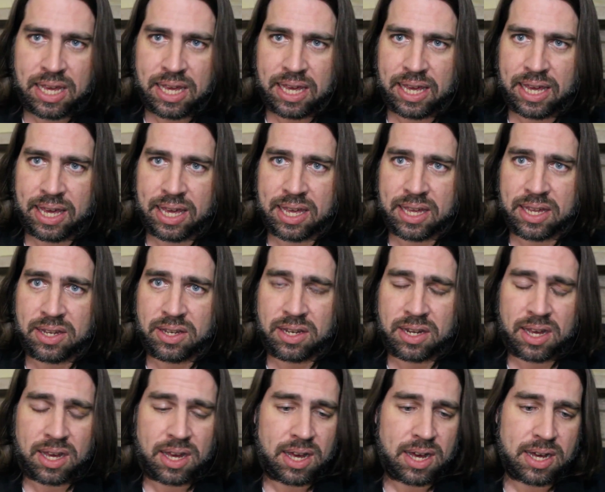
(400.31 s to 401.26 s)
And
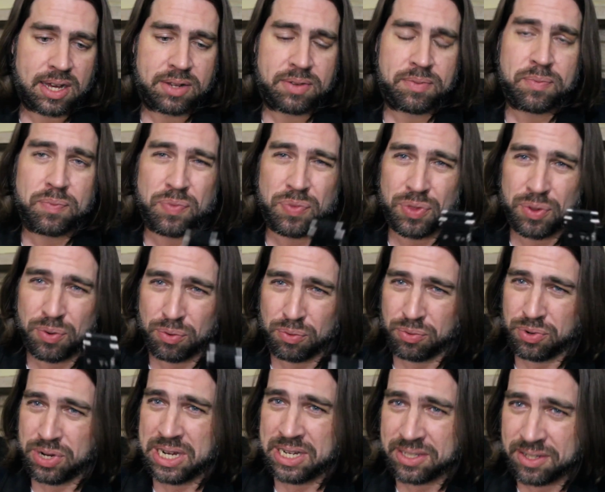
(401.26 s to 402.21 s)
the
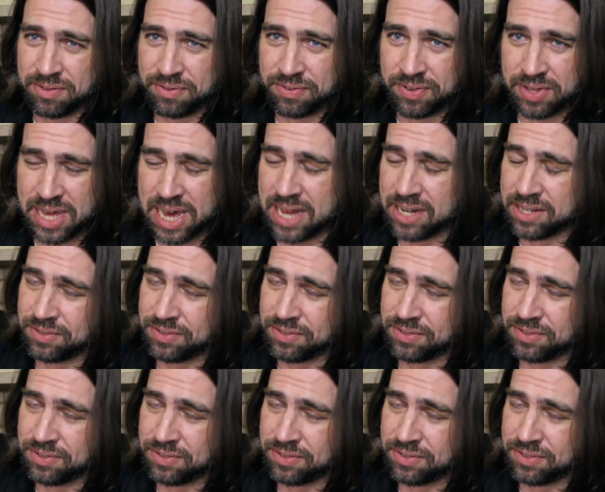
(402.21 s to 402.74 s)
reason for that